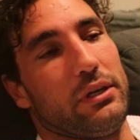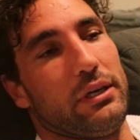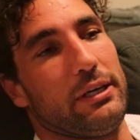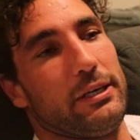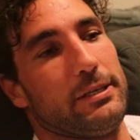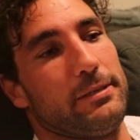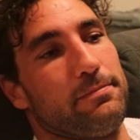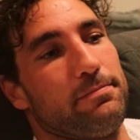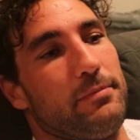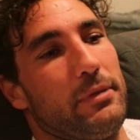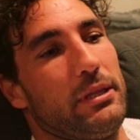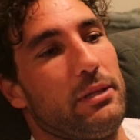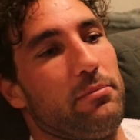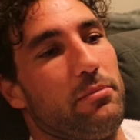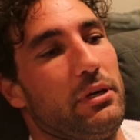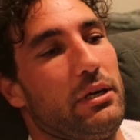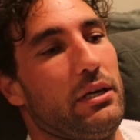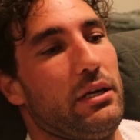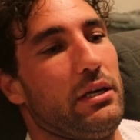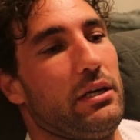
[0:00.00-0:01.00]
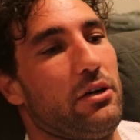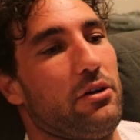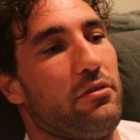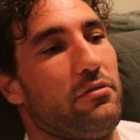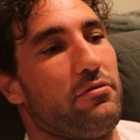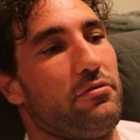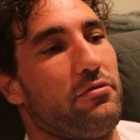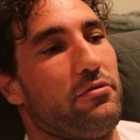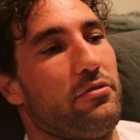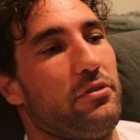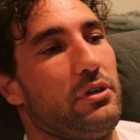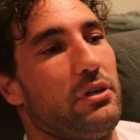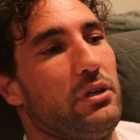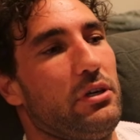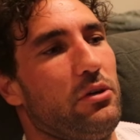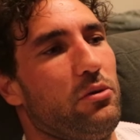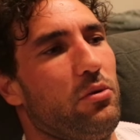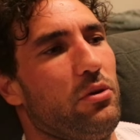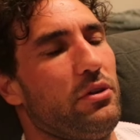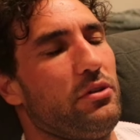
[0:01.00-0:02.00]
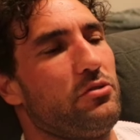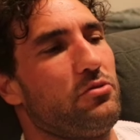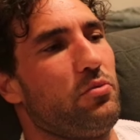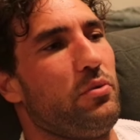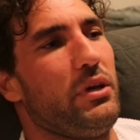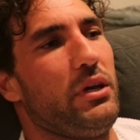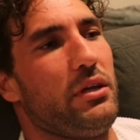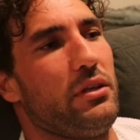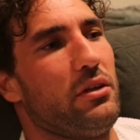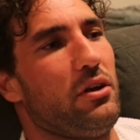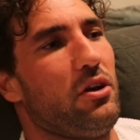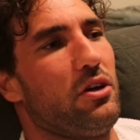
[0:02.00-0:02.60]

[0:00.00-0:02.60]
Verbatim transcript: um, in the beginning of well, this week, the